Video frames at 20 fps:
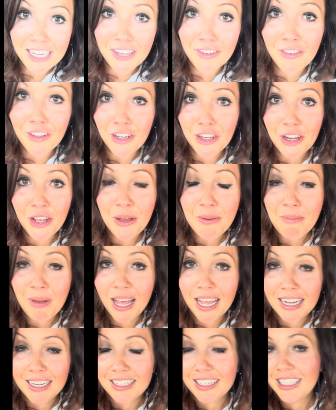if you don't
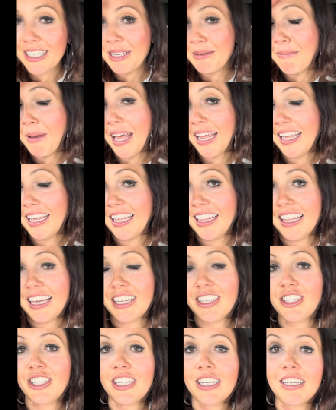mind to Becky that
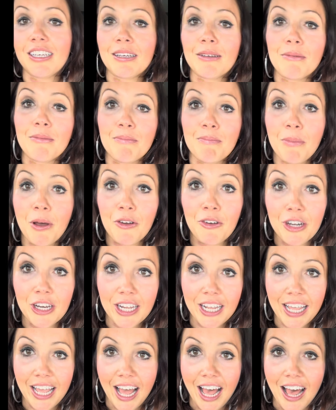she can borrow your
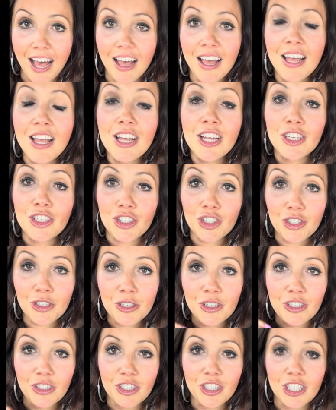car just
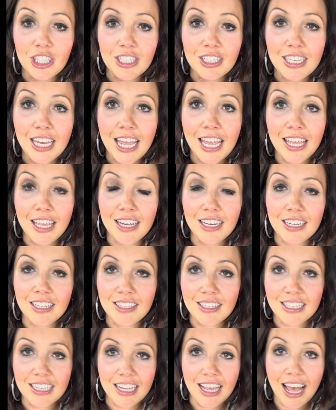because she's taking us
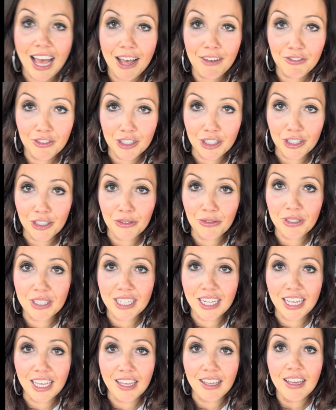to afternoon
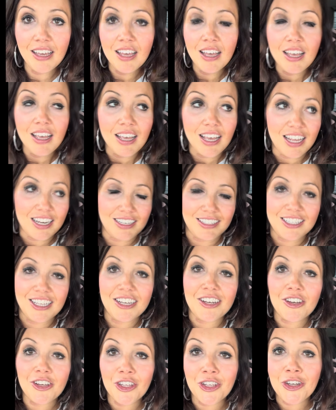tea. And I
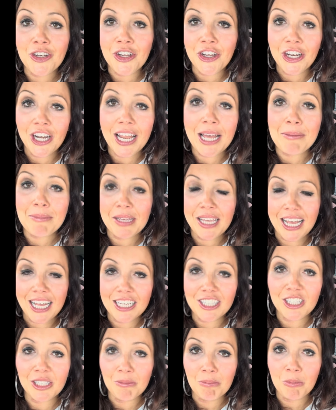said, you don't like me
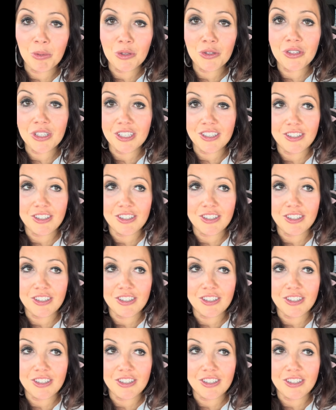catching buses,